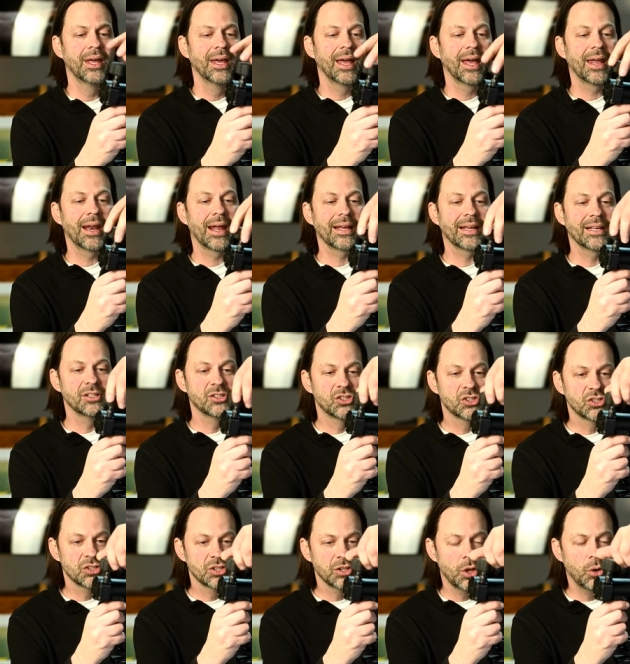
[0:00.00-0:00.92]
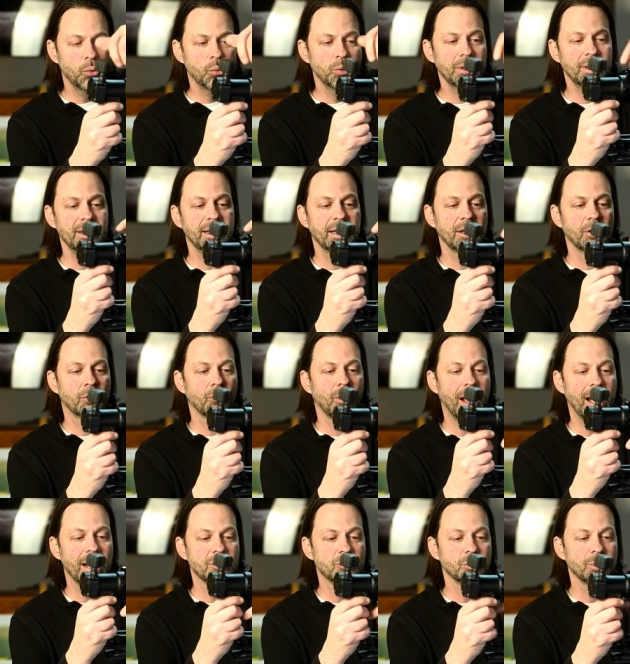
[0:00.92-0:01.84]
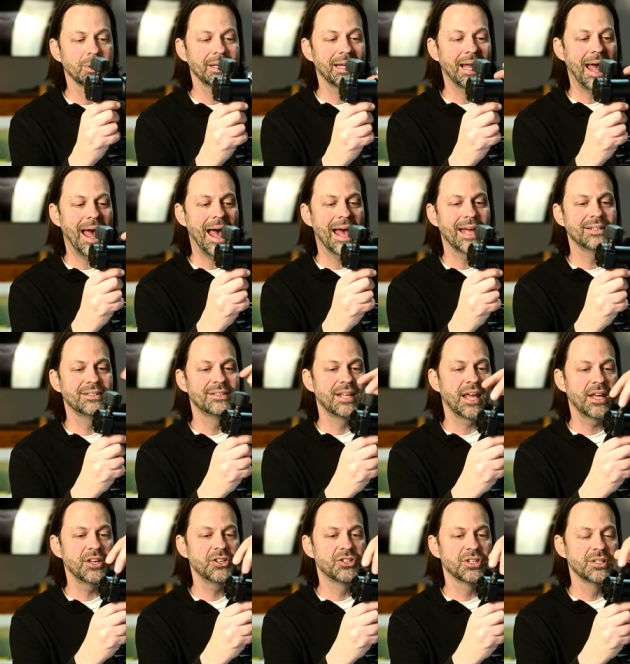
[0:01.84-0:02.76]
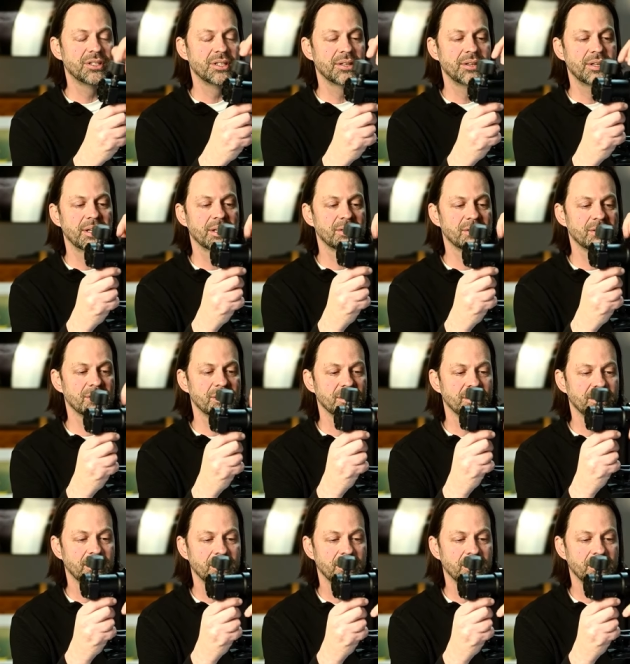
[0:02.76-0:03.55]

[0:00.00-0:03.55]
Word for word: and I can slowly and gradually add tension to this